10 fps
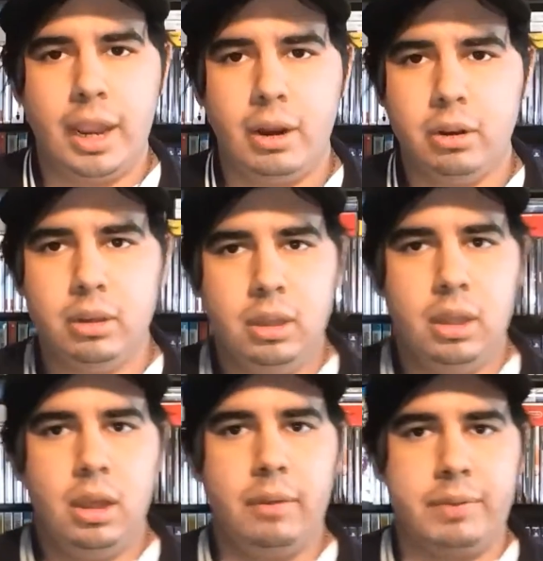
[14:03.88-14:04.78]
era
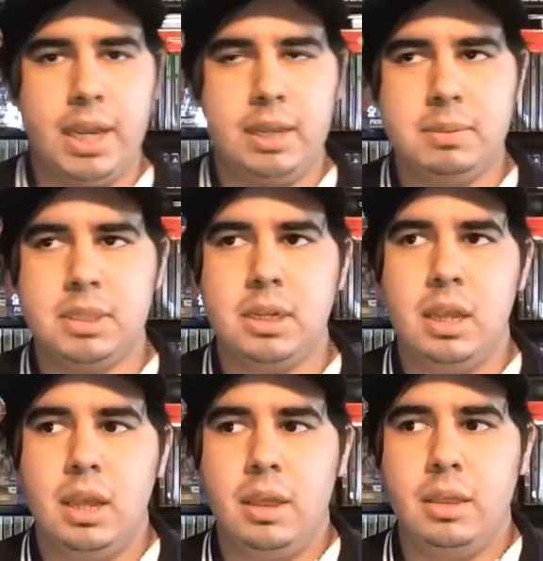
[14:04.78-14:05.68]
of games,
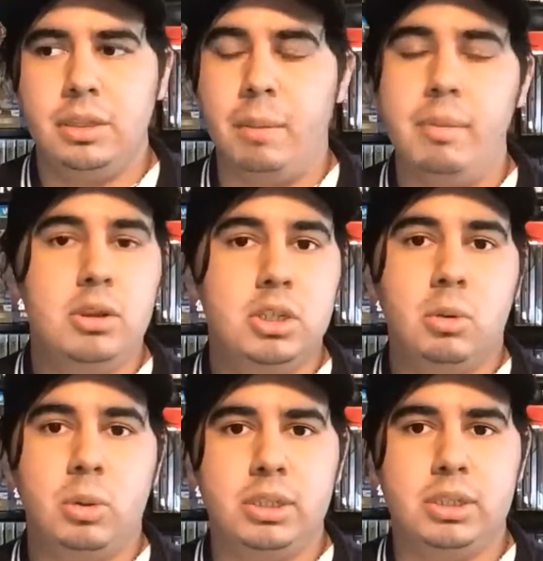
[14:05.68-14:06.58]
the
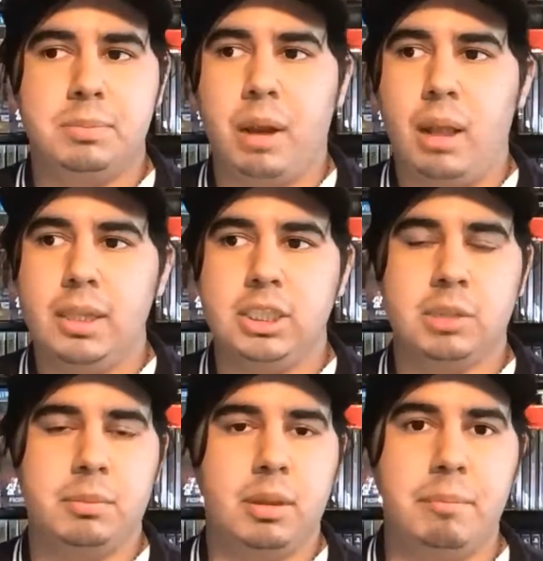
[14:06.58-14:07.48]
music was probably
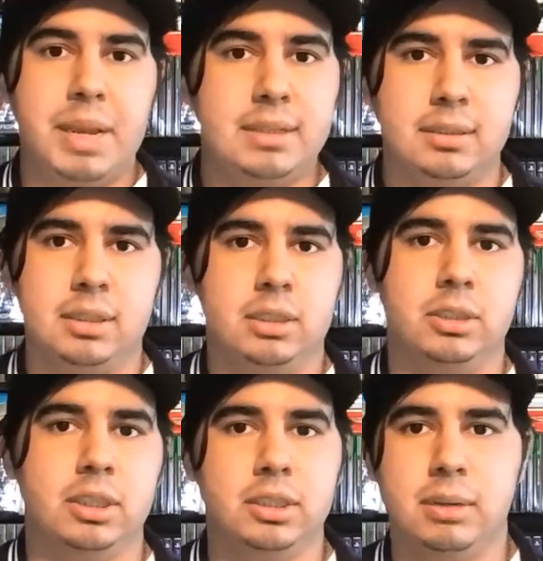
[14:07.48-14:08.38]
some of the best the
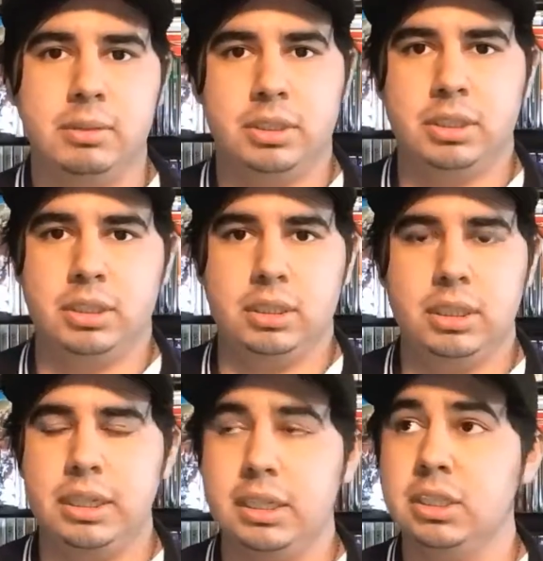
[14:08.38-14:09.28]
series has ever seen.
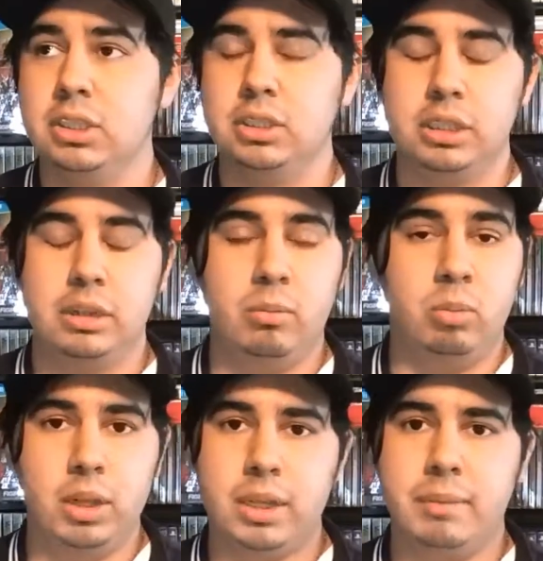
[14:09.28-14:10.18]
It is
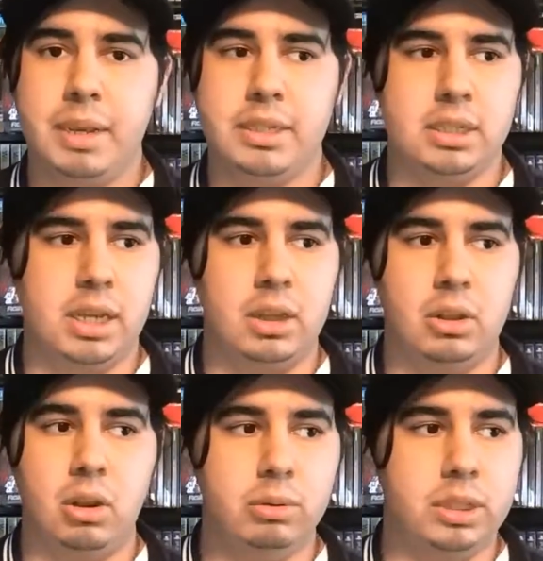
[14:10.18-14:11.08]
really amazing. And
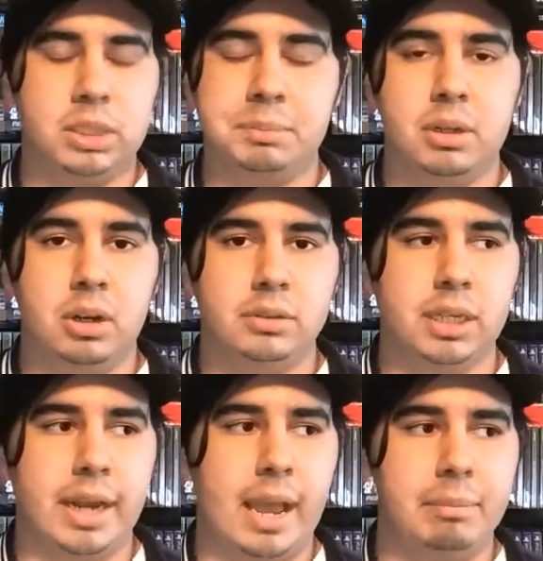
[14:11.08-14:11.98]
along with the spin-offs
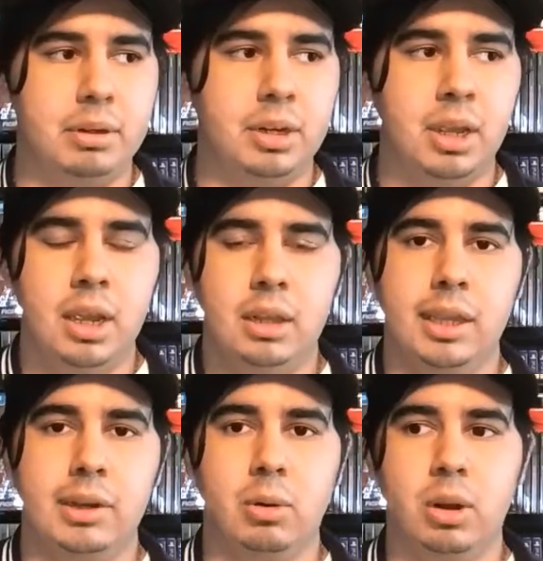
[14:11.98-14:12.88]
that happened
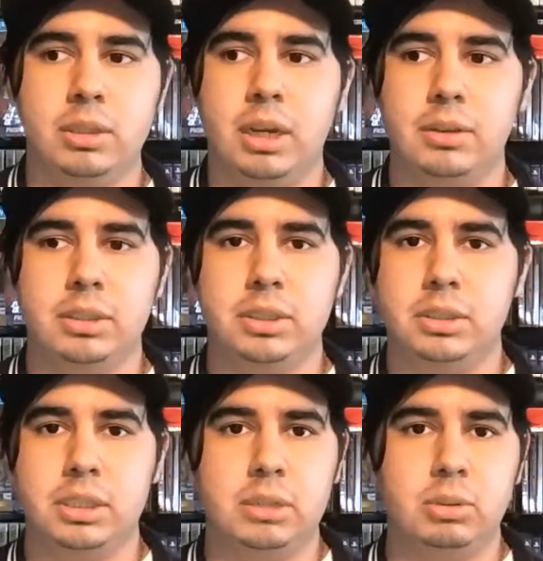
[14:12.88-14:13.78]
later on down the
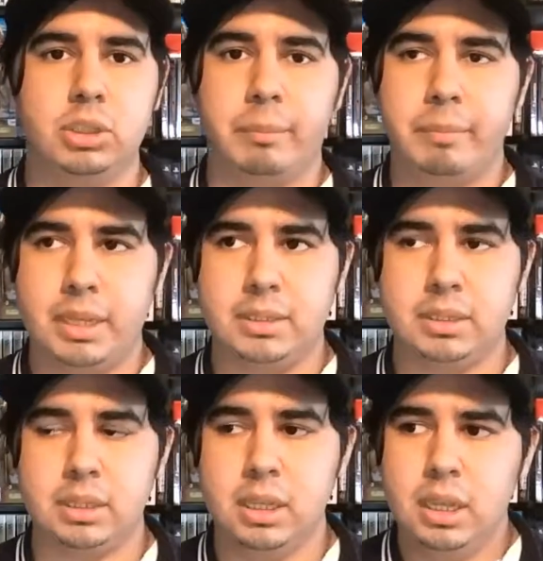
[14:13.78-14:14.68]
series, it was
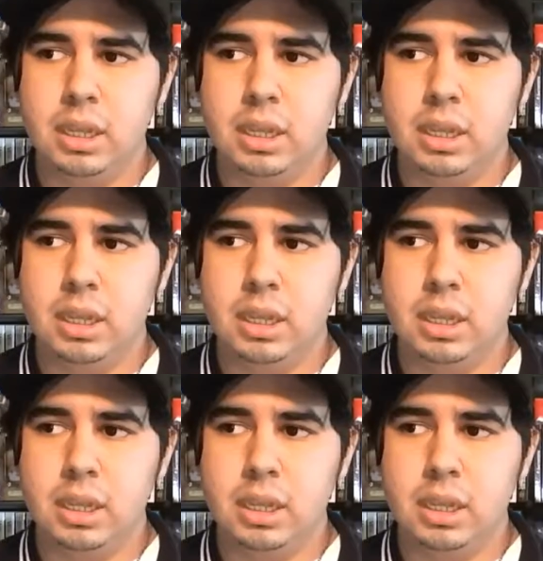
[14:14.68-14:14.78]
amazing.